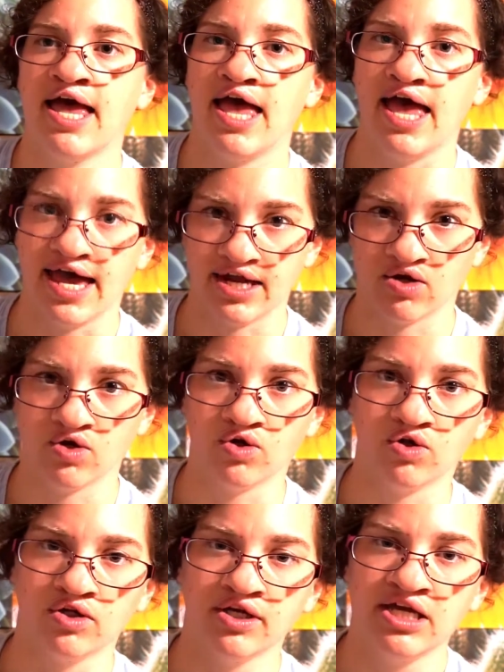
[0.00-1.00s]
at
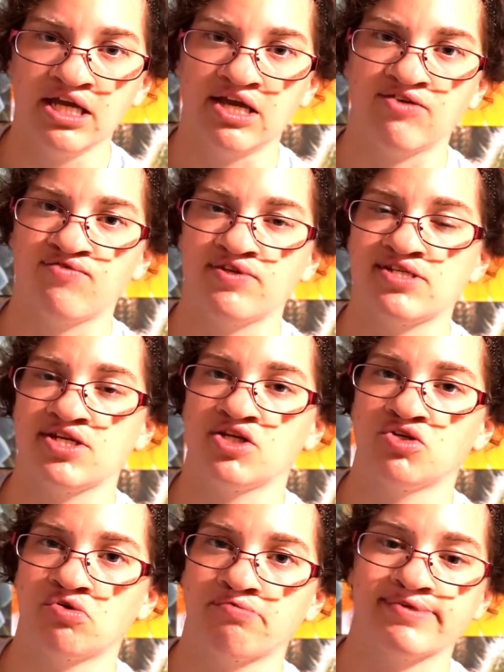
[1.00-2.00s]
all if it's in a
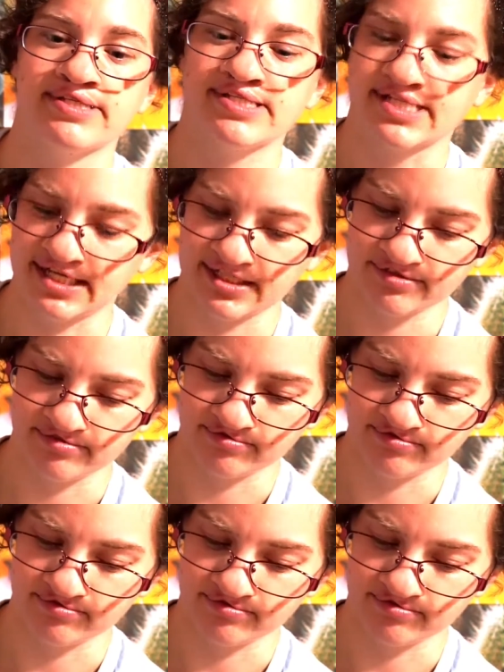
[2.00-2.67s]
dormant state.